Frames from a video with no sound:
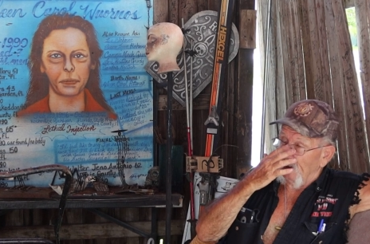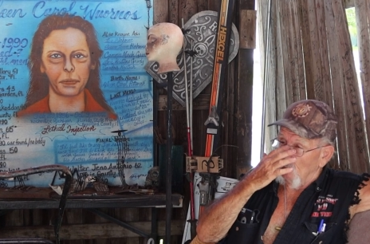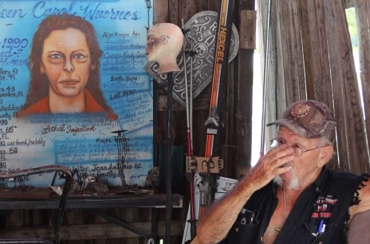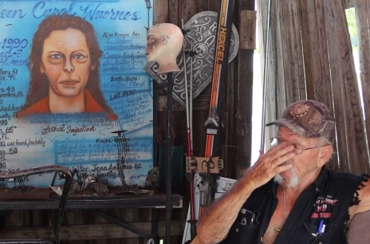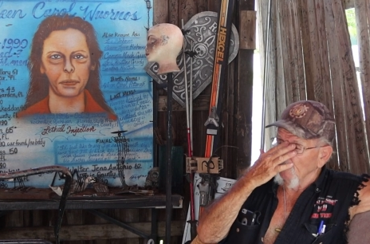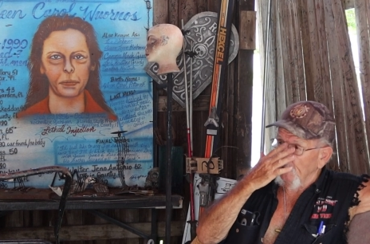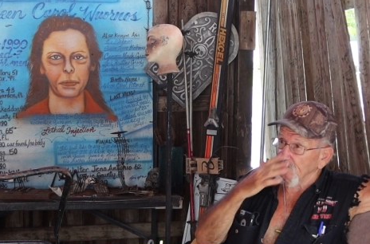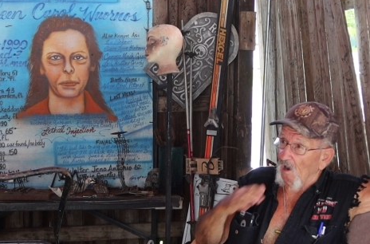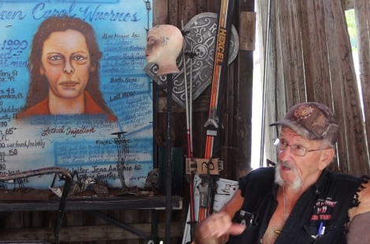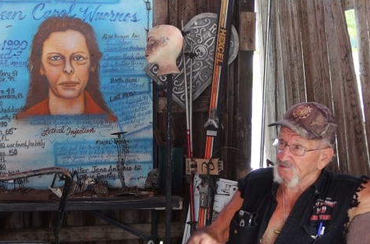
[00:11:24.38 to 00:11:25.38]
Speaker 1: they weren't
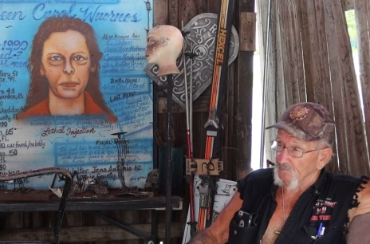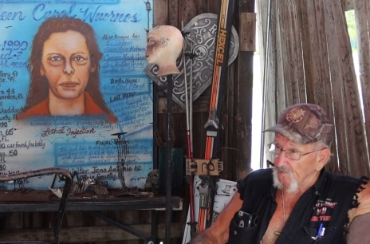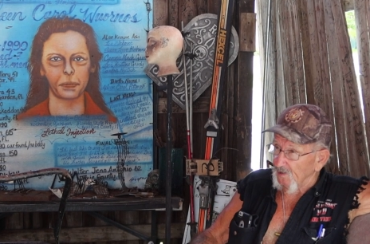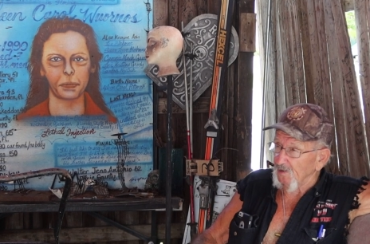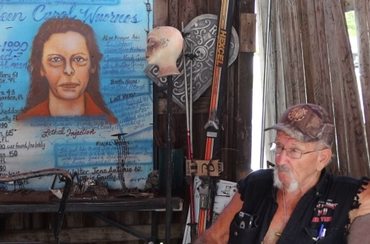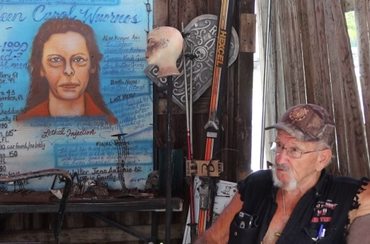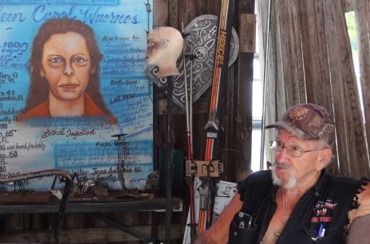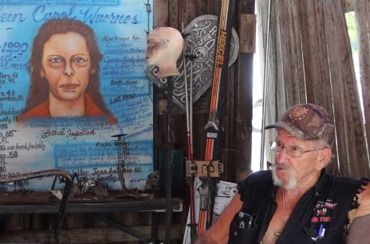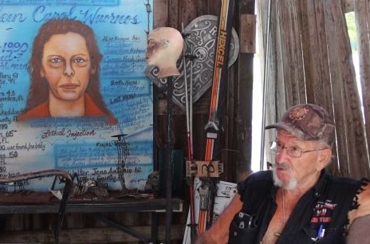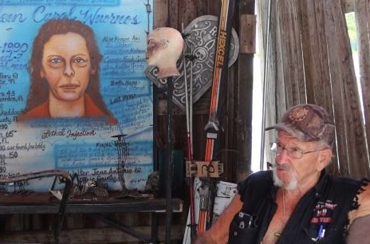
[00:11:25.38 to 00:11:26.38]
recognized him, but then there
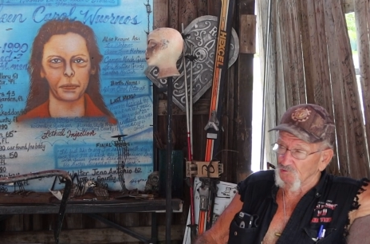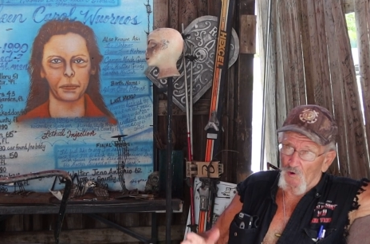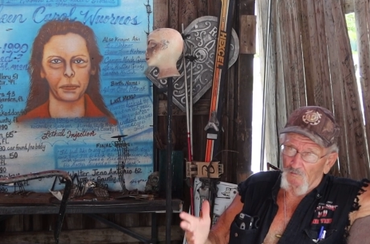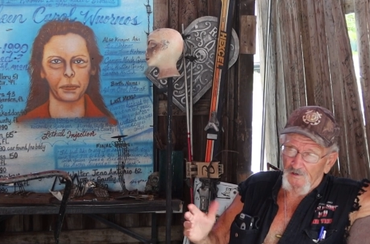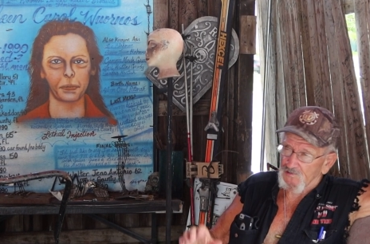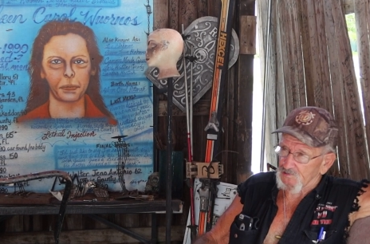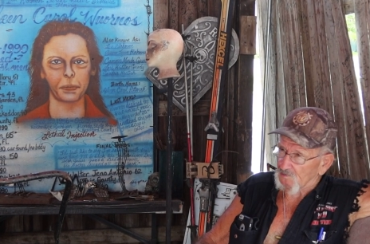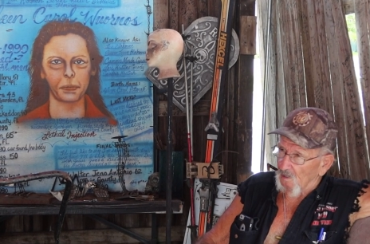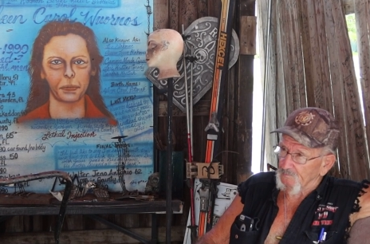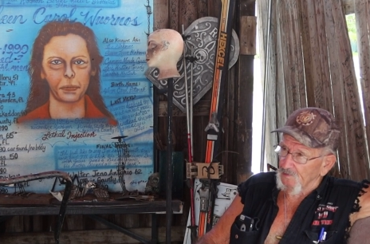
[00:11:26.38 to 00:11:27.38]
was Lawrence.
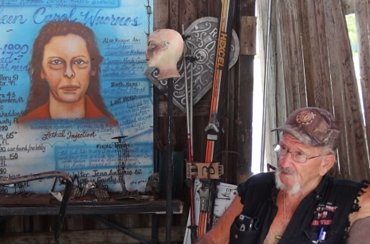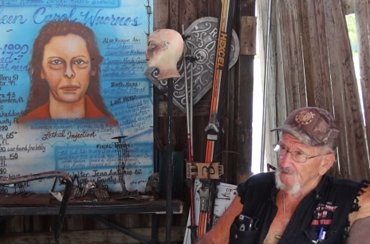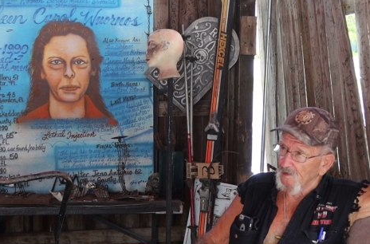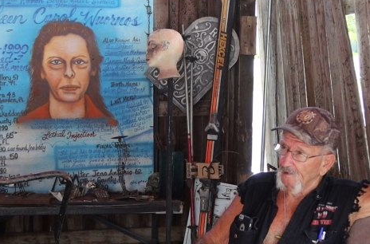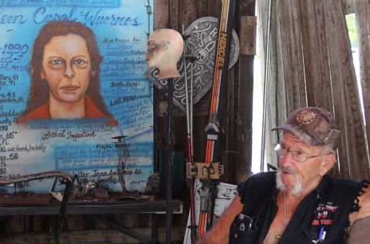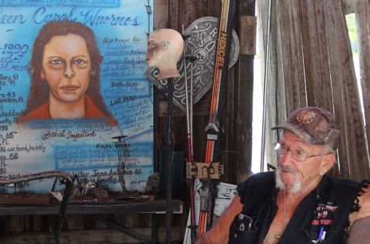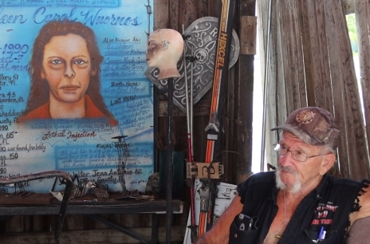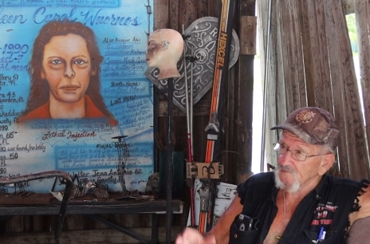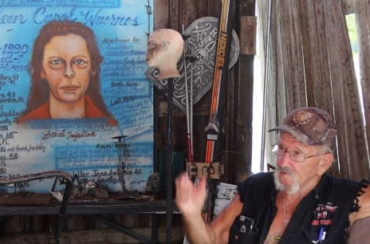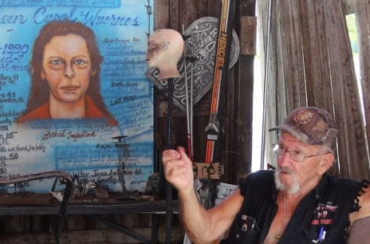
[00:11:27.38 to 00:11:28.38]
Uh, yeah.
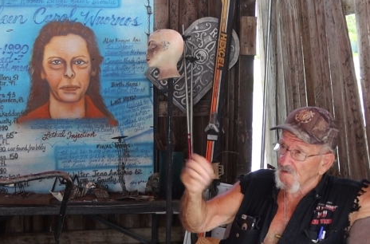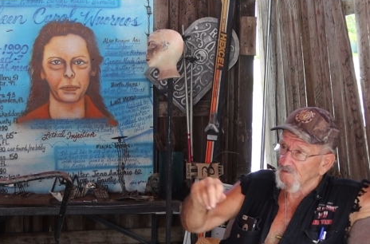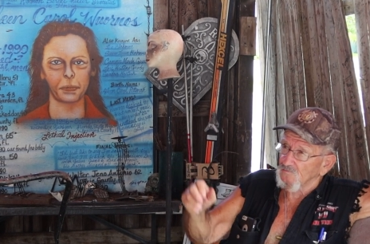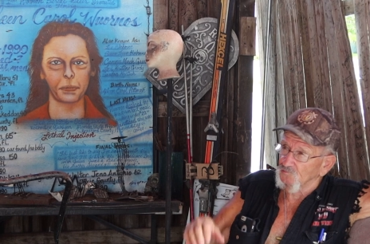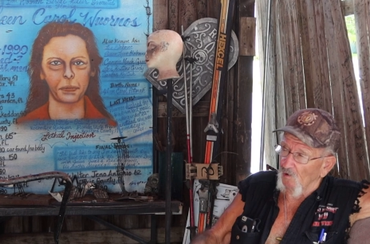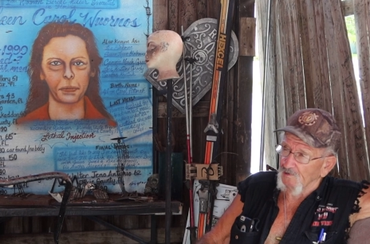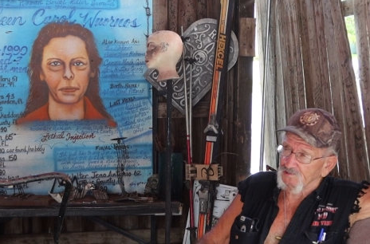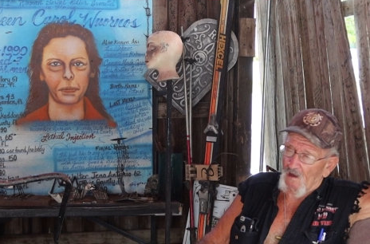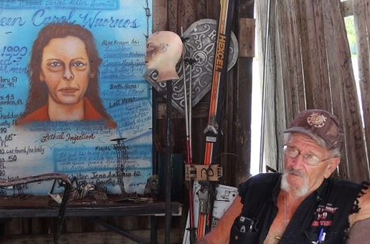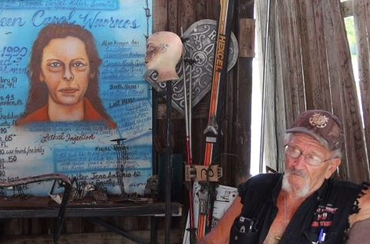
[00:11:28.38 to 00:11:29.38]
Yes.
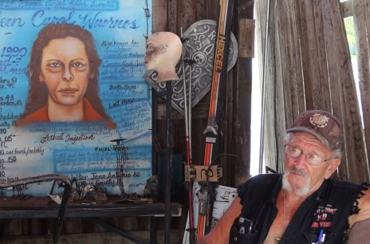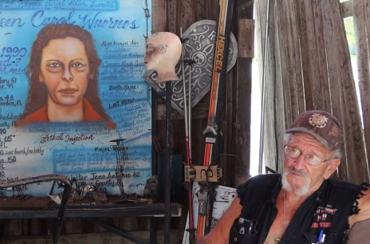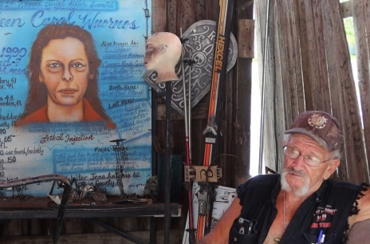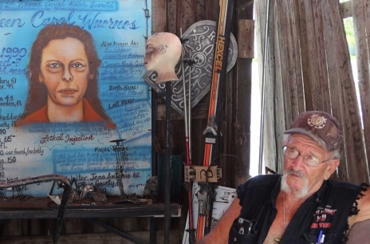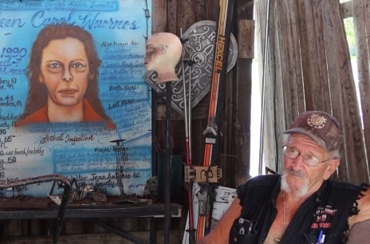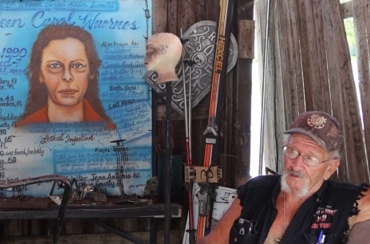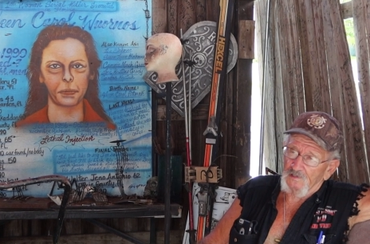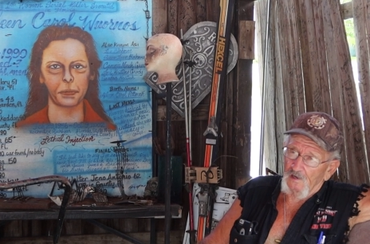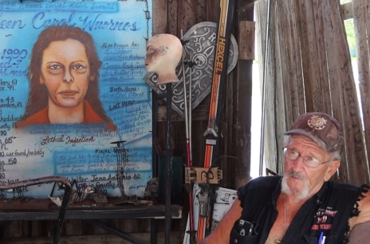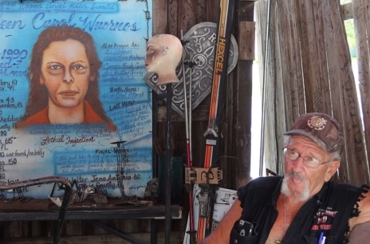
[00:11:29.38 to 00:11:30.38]
Lawrence out of it and stuff
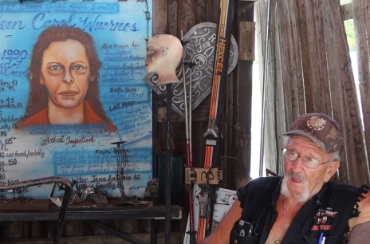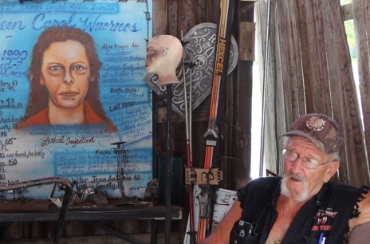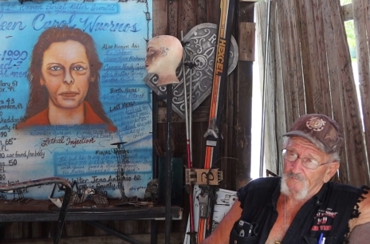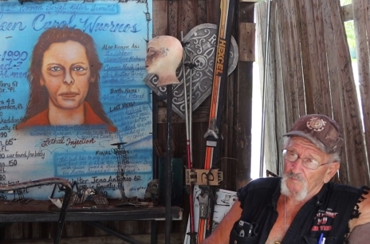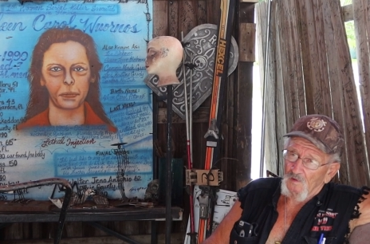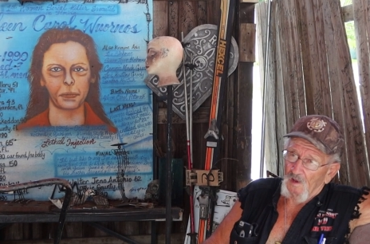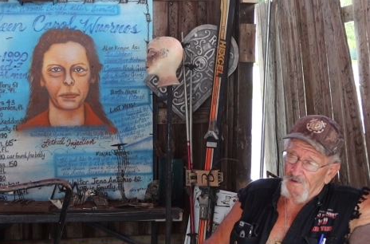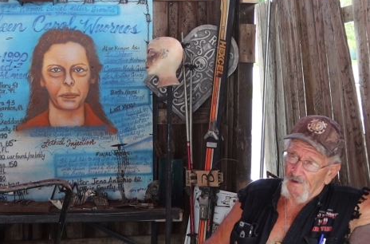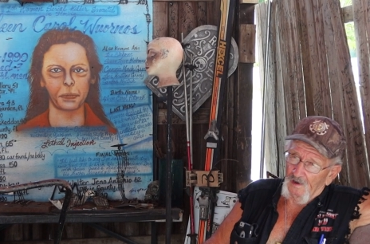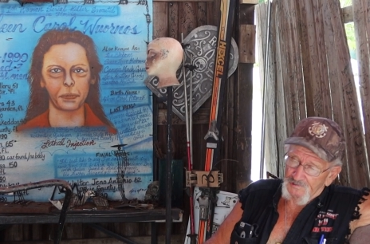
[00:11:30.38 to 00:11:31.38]
like that. Yeah.
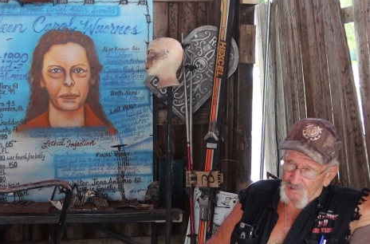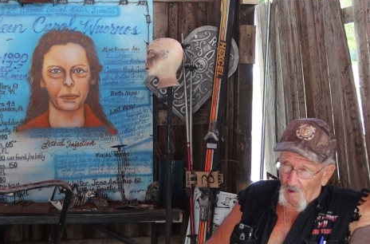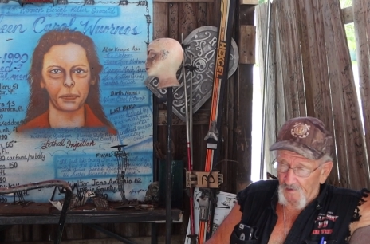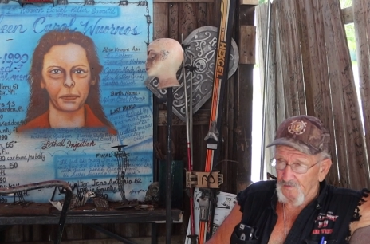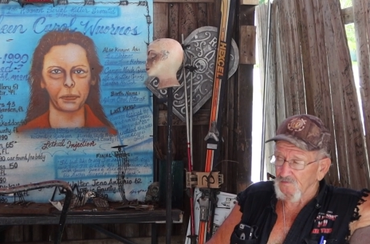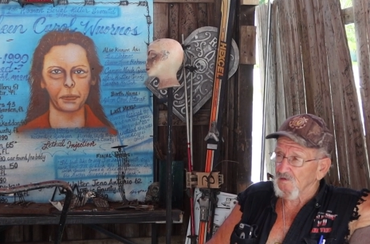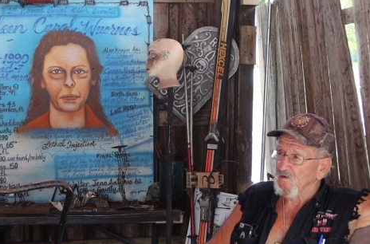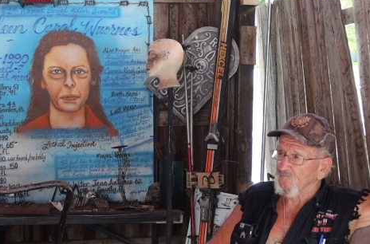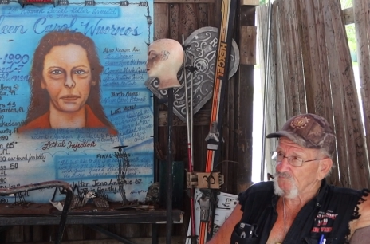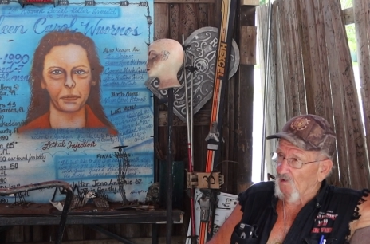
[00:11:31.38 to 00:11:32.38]
And then they started
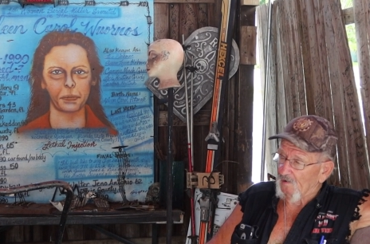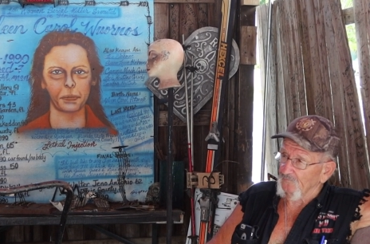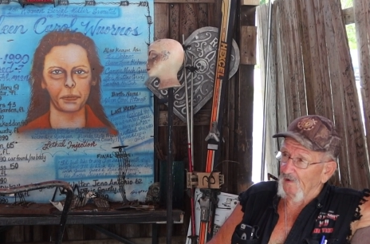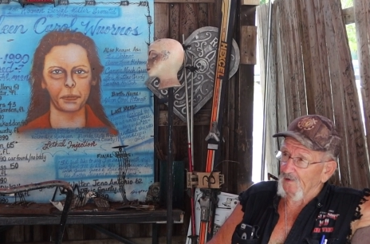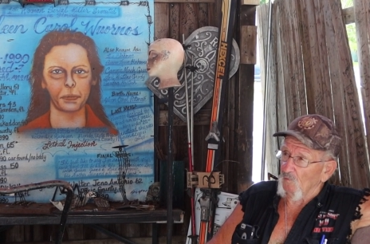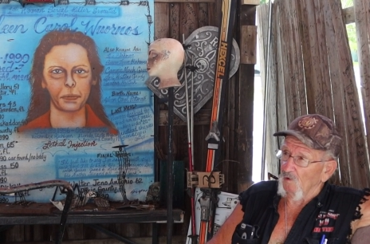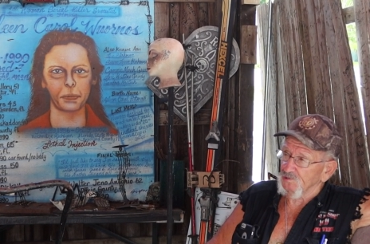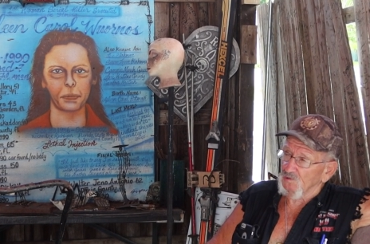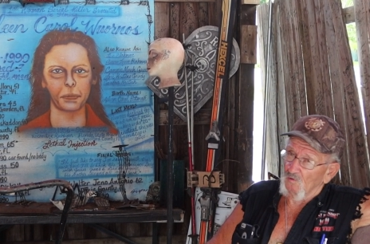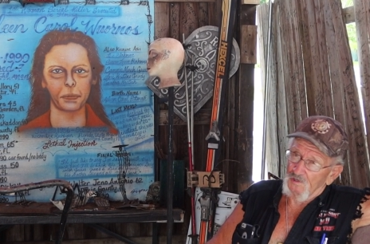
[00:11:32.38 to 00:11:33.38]
trying to find out
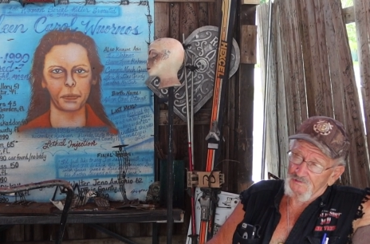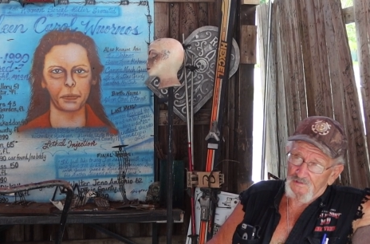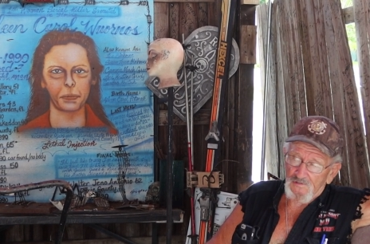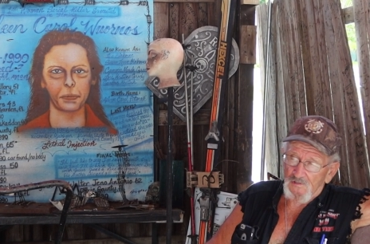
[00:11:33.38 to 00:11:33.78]
where she was and,